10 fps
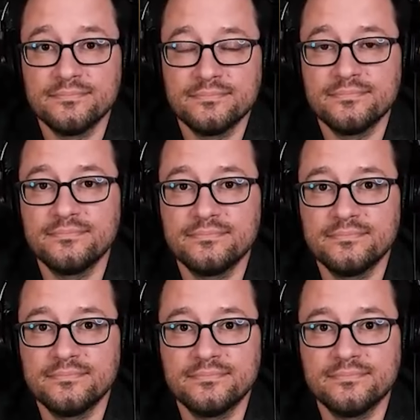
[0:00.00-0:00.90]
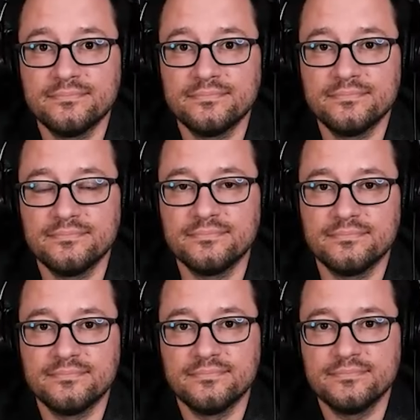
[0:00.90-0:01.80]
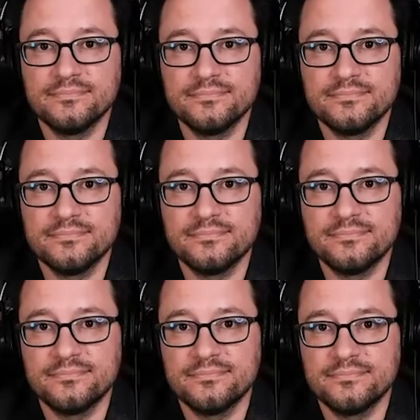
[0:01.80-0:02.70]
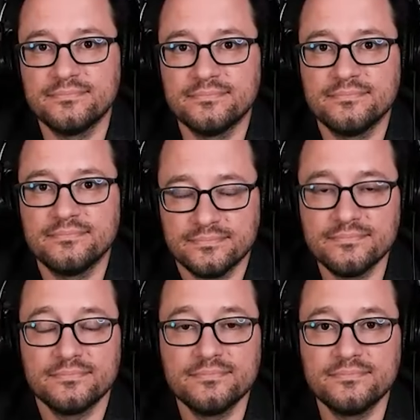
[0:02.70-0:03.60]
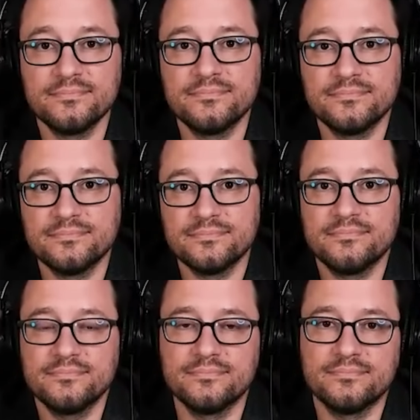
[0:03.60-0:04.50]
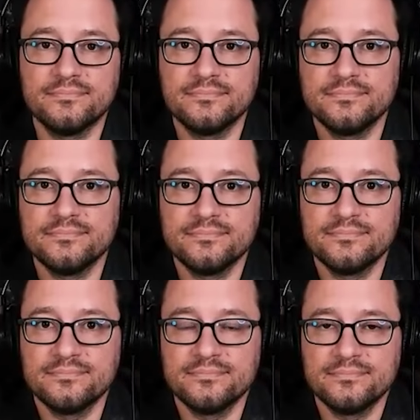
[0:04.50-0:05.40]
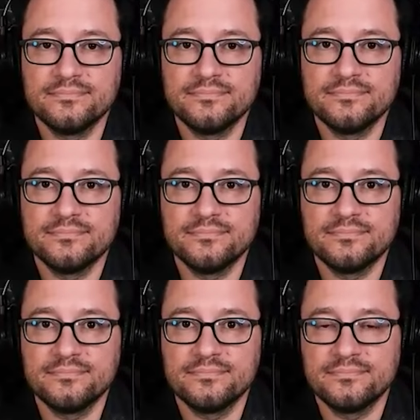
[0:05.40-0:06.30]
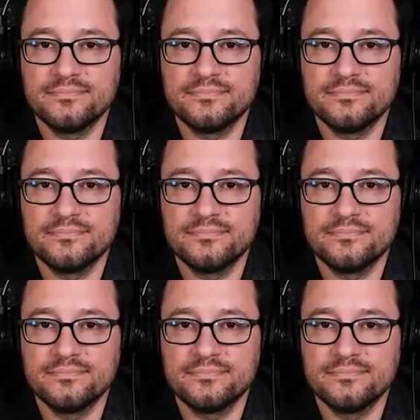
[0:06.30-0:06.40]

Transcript: The person shown says nothing.